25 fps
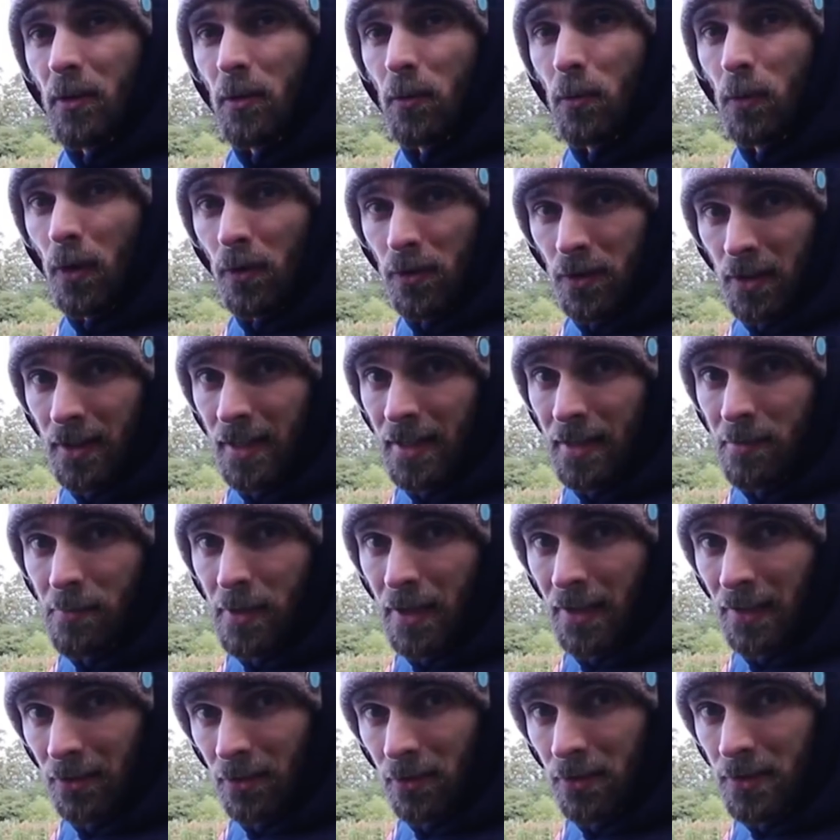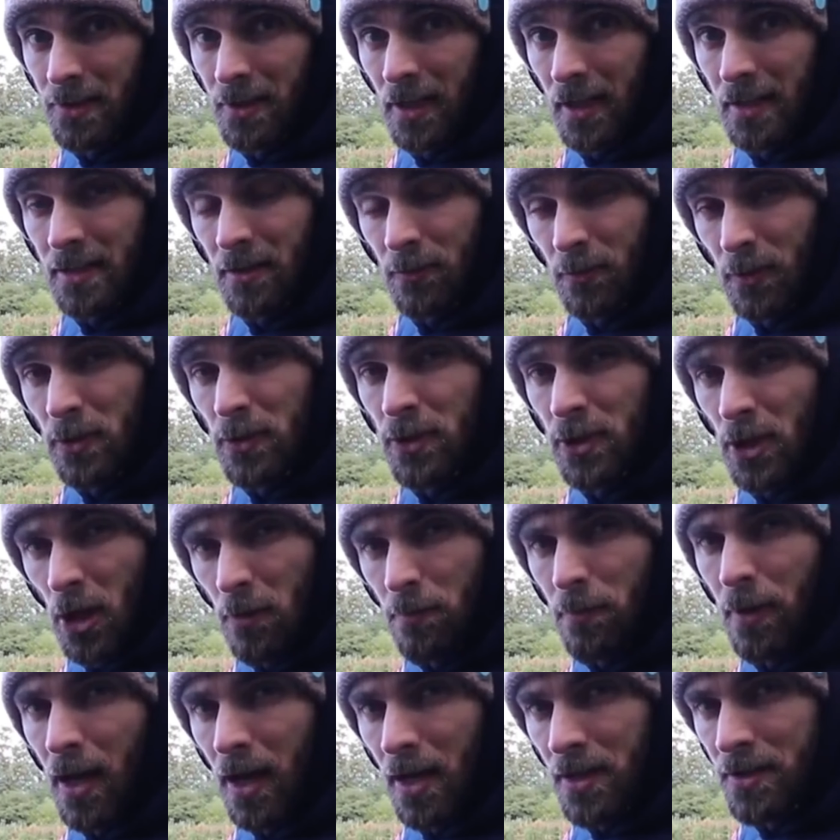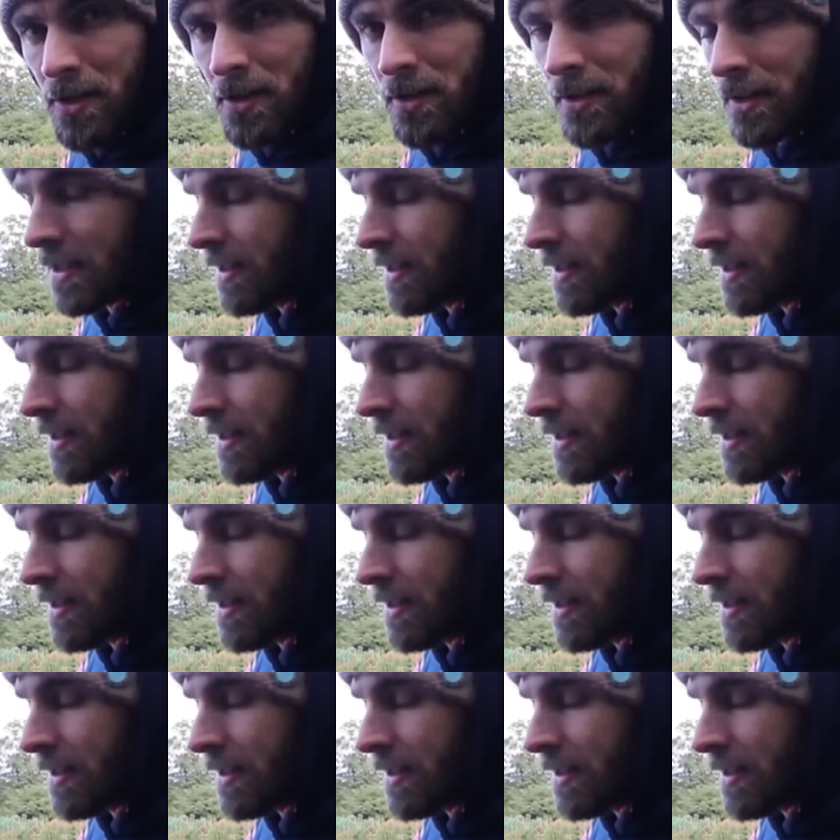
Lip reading: what the lake bed looks like. It will show bars and